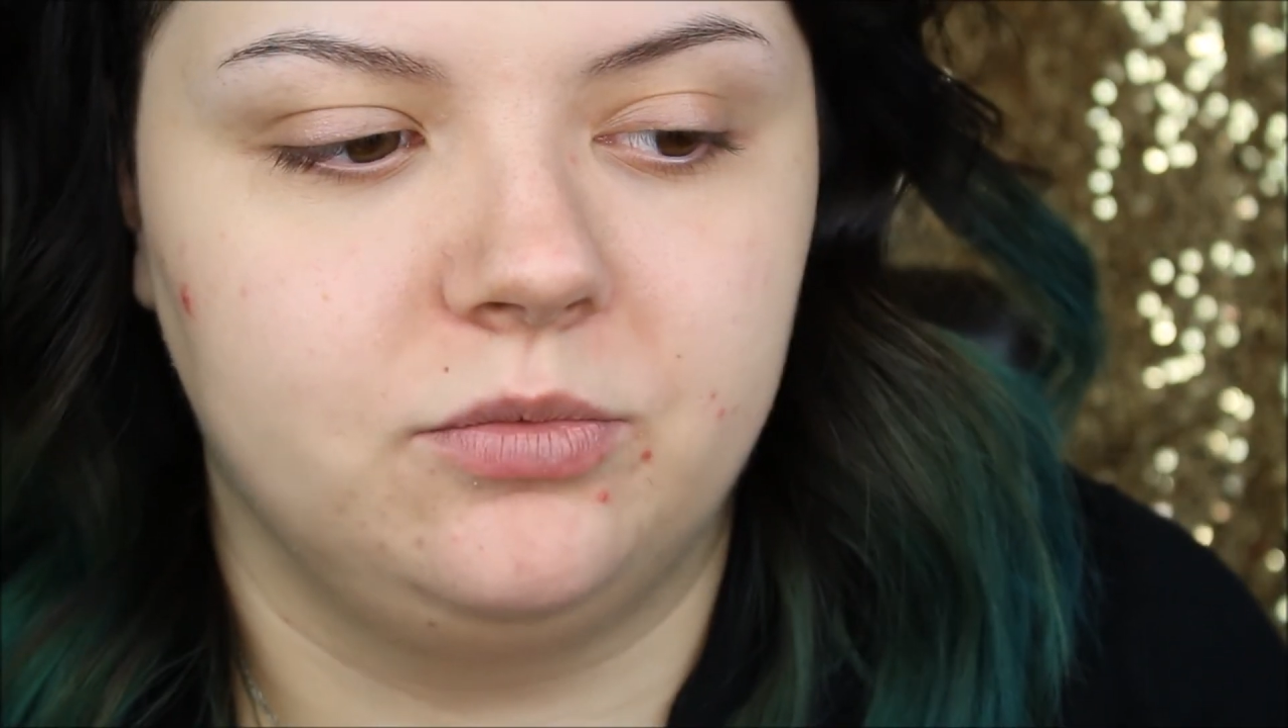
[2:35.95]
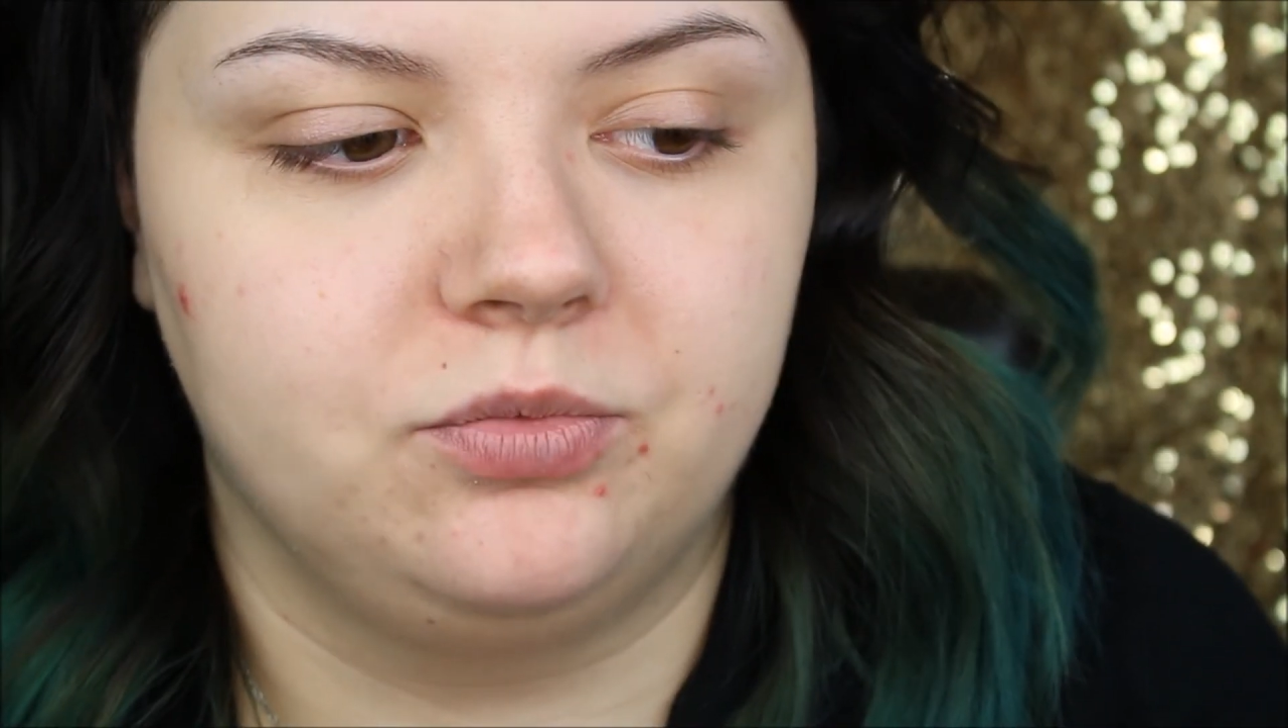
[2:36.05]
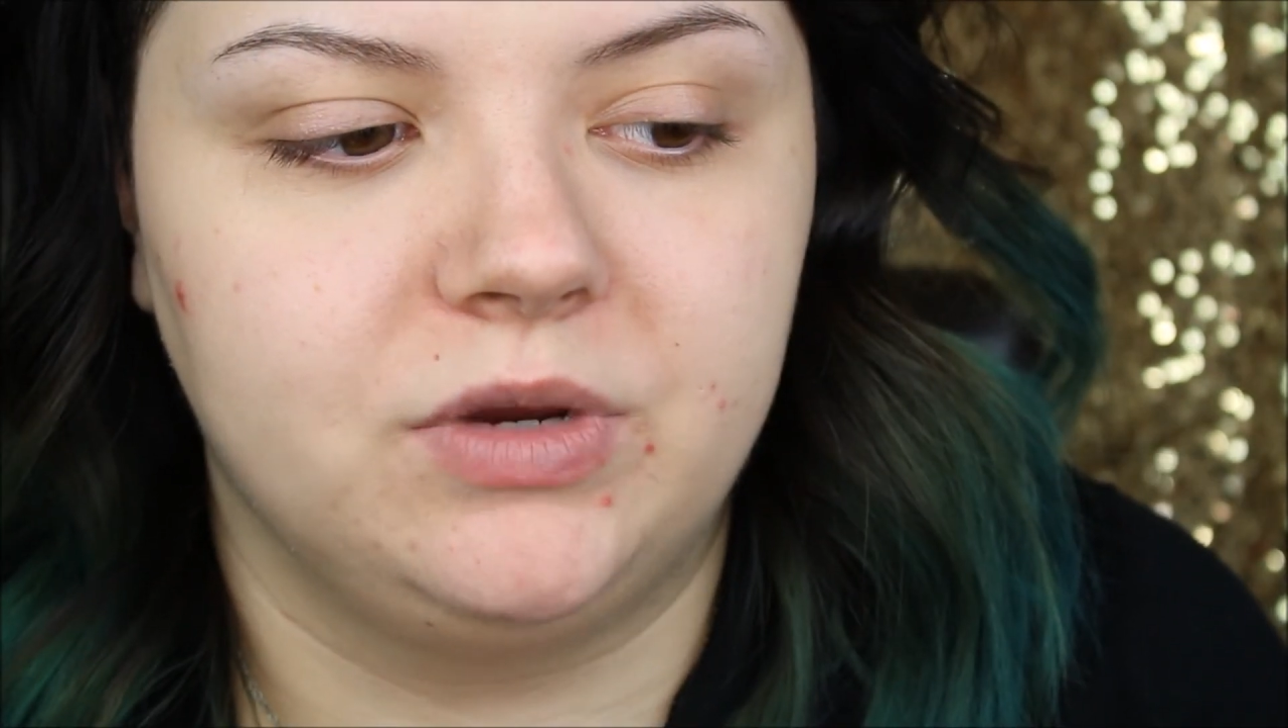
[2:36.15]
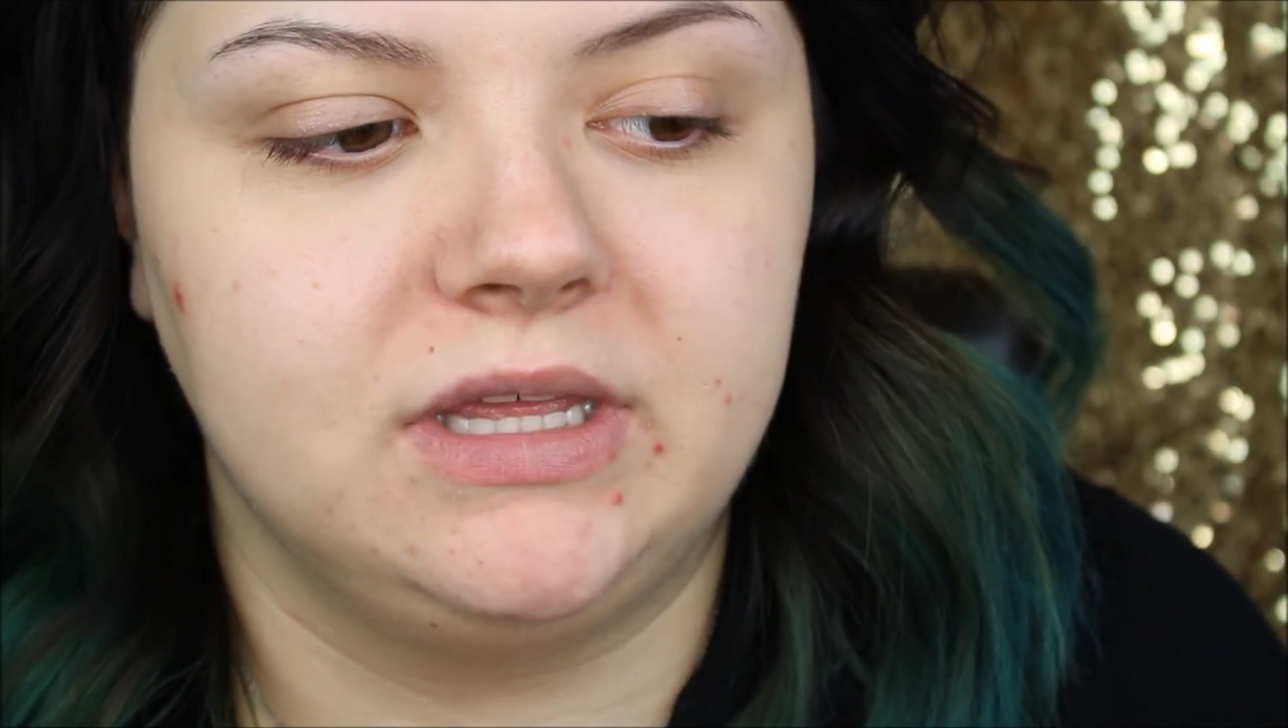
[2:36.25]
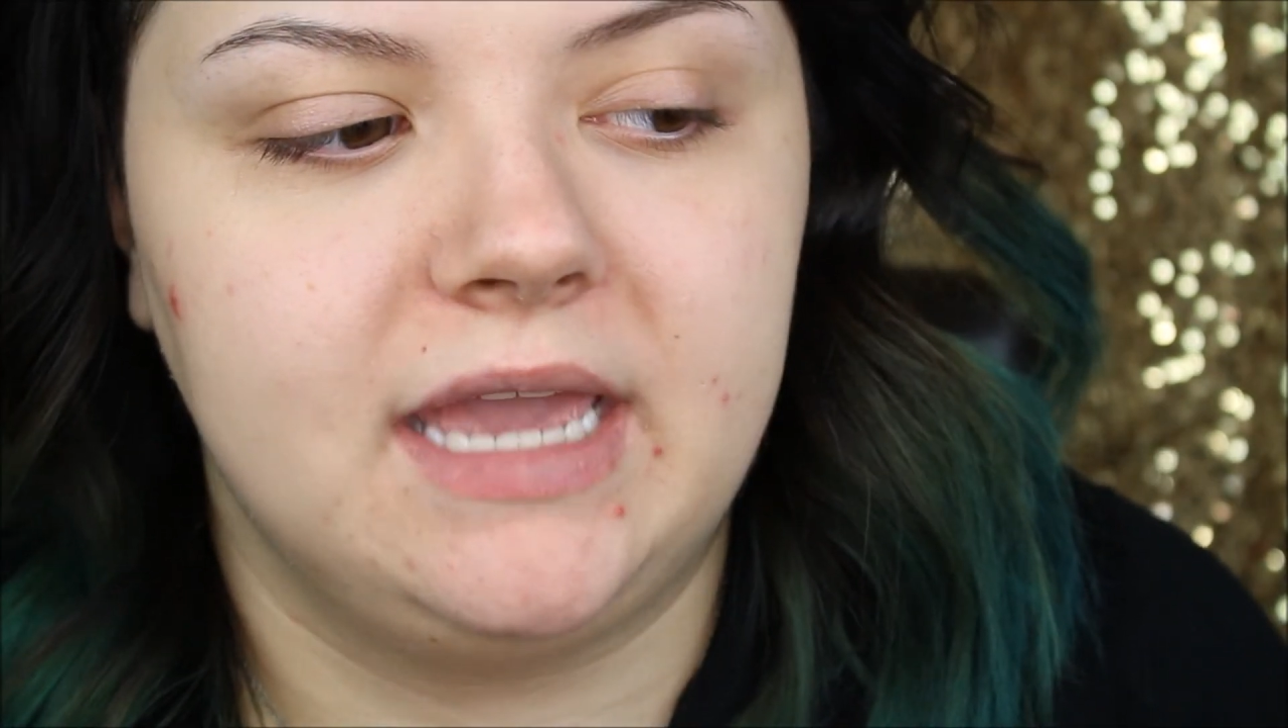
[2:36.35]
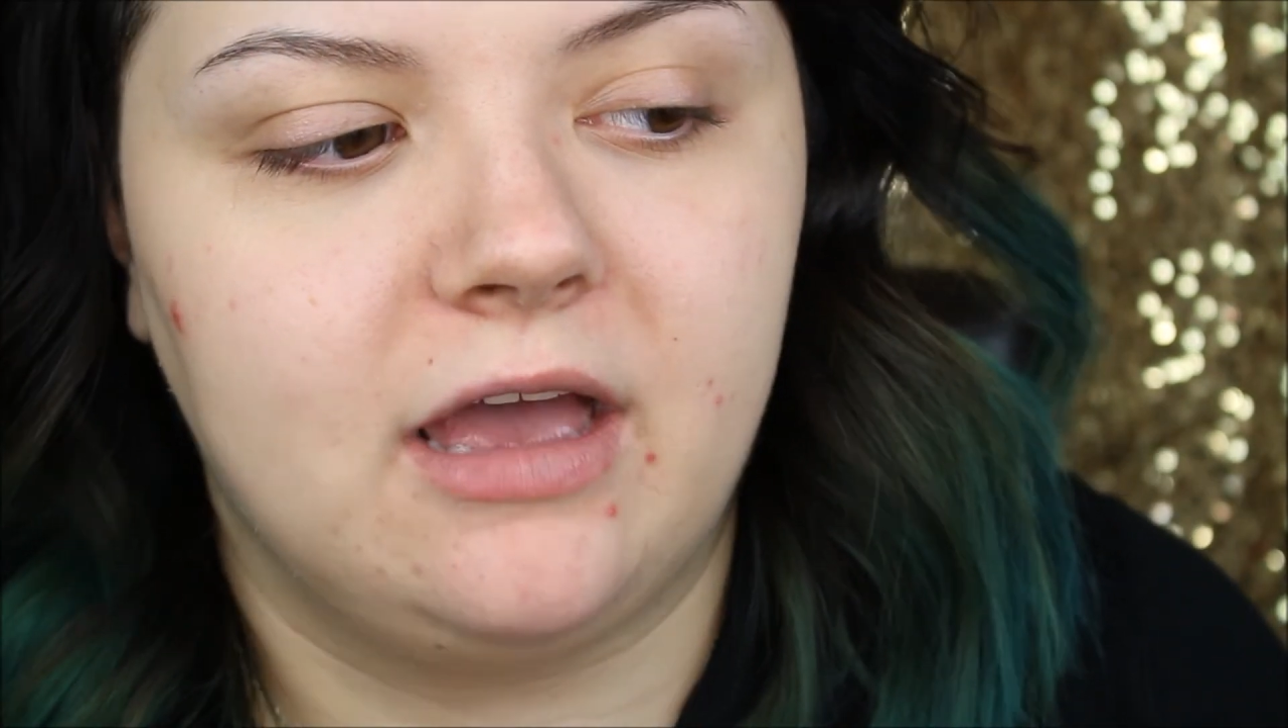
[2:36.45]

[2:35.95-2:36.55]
really